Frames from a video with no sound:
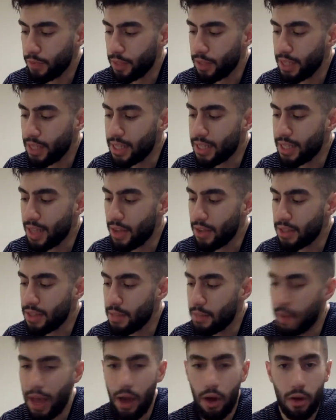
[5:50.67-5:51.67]
the
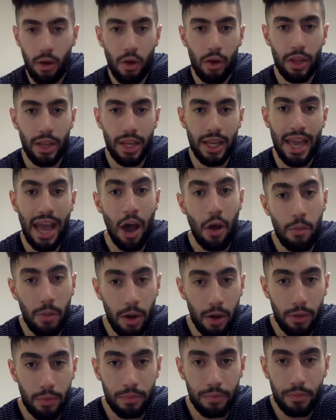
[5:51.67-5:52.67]
salsa bell or the
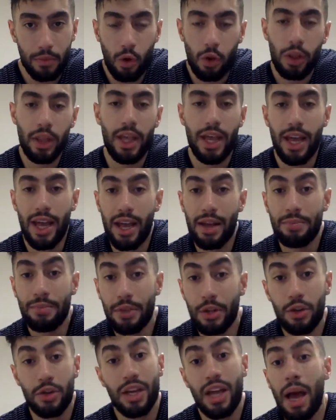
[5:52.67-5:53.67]
cowbell or the
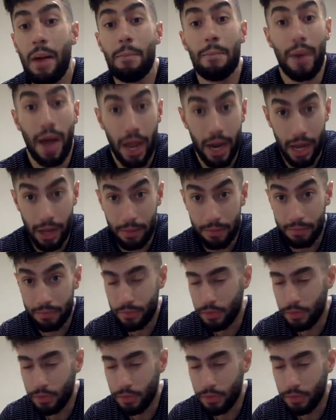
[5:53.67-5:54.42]
campana.